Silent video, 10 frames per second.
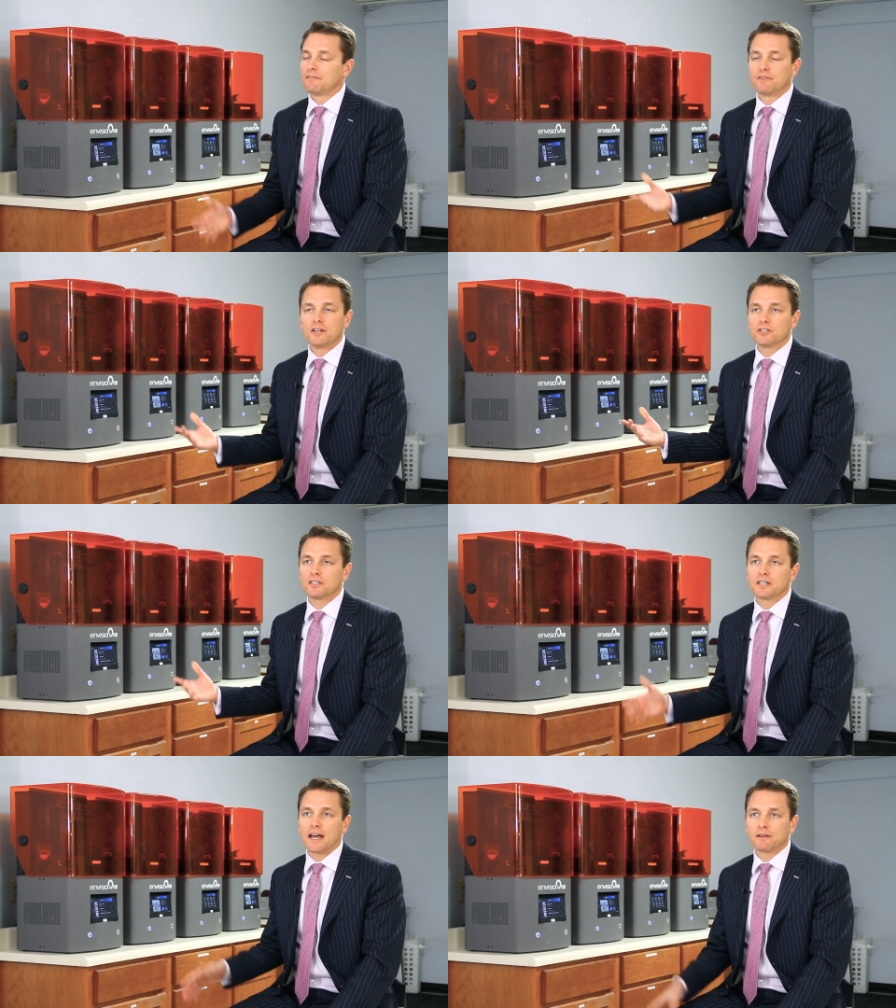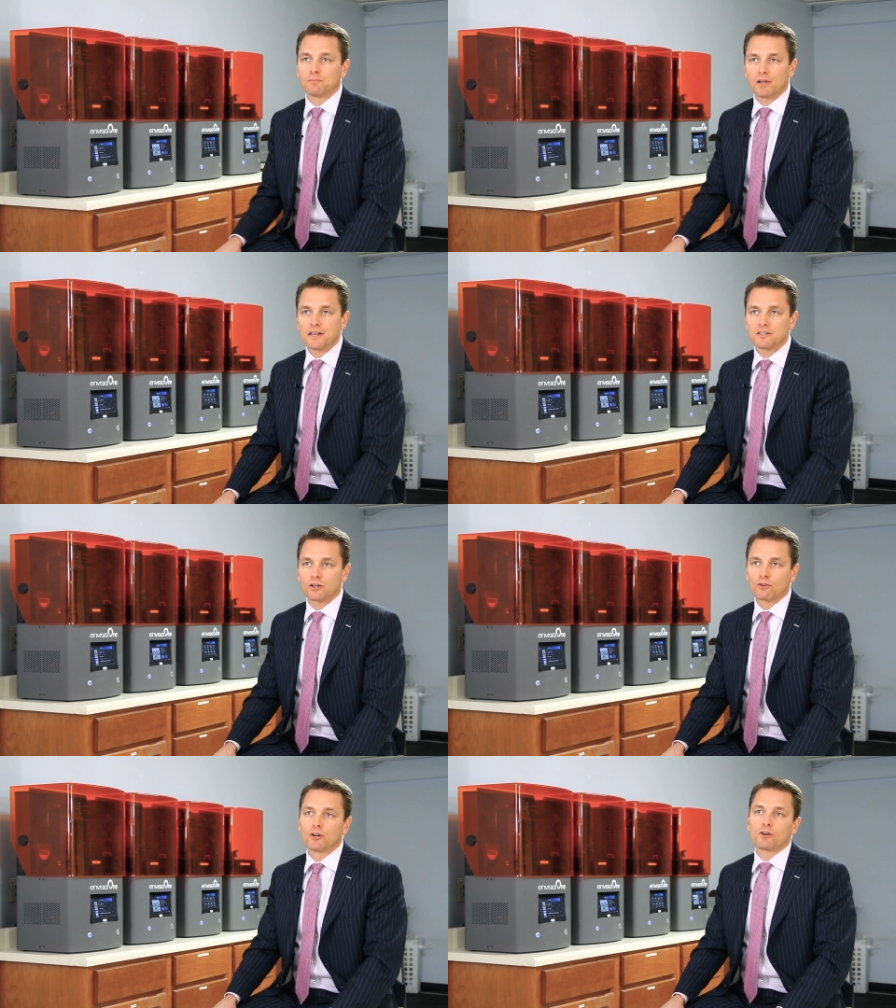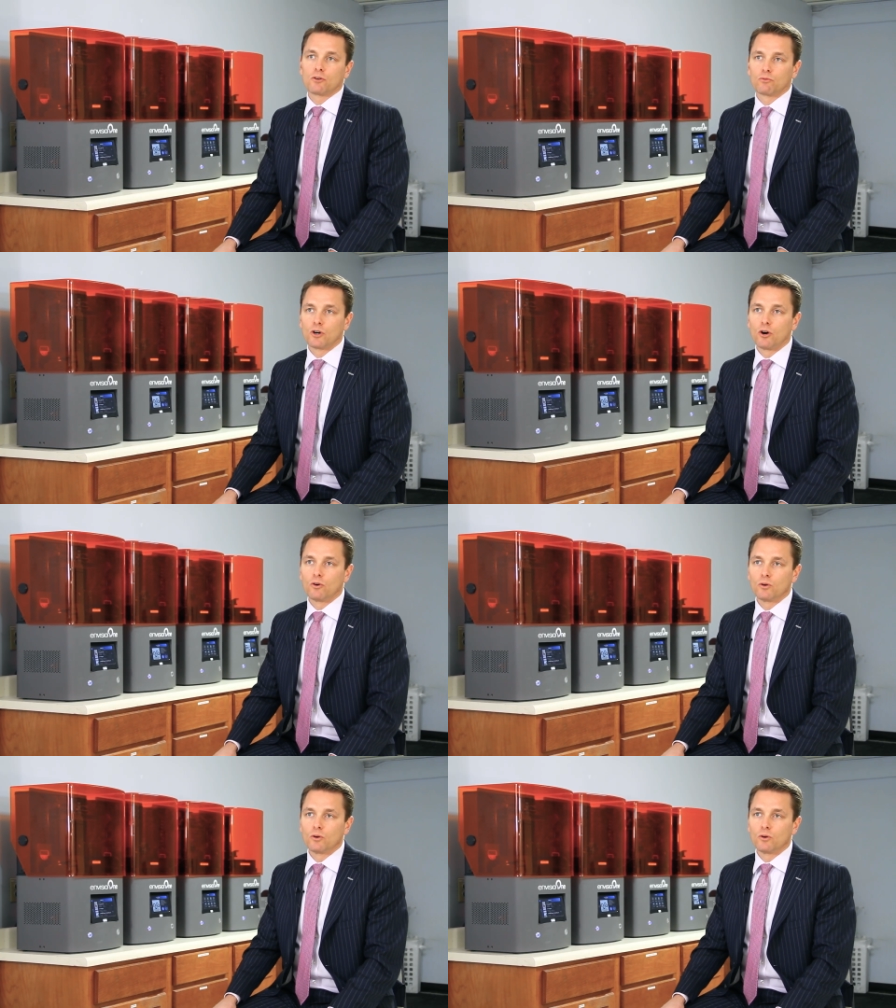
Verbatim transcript: EnvisionTEC plays a critical role